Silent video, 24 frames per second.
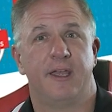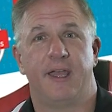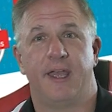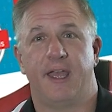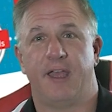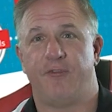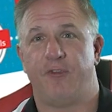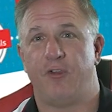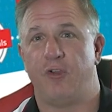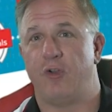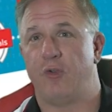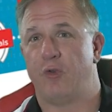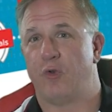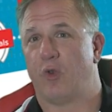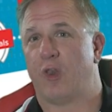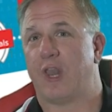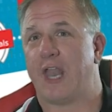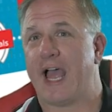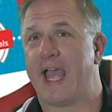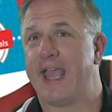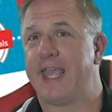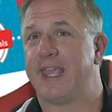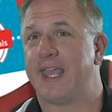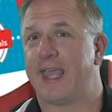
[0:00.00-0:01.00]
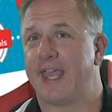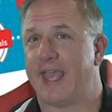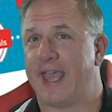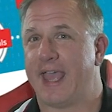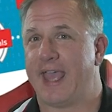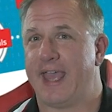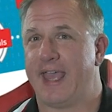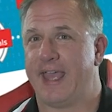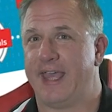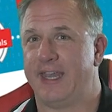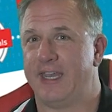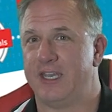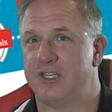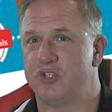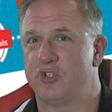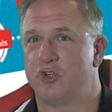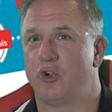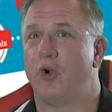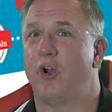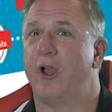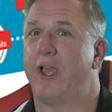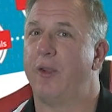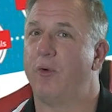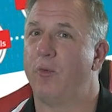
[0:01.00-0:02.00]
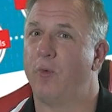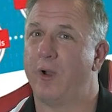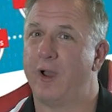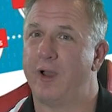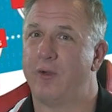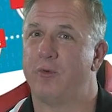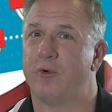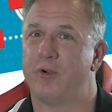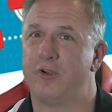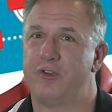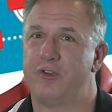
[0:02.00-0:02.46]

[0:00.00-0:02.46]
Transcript: If you like and enjoy what we're